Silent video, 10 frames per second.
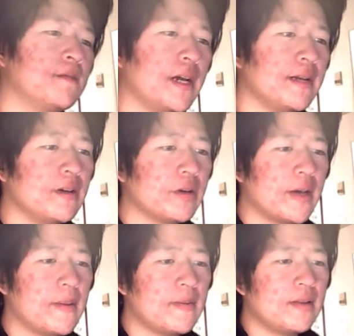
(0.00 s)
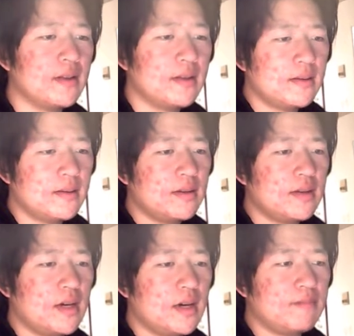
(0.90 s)
Right, okay.
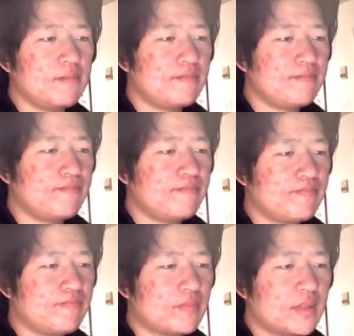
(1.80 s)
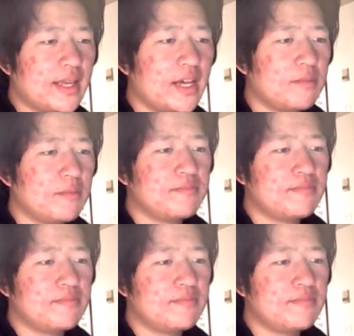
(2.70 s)
Uh, help.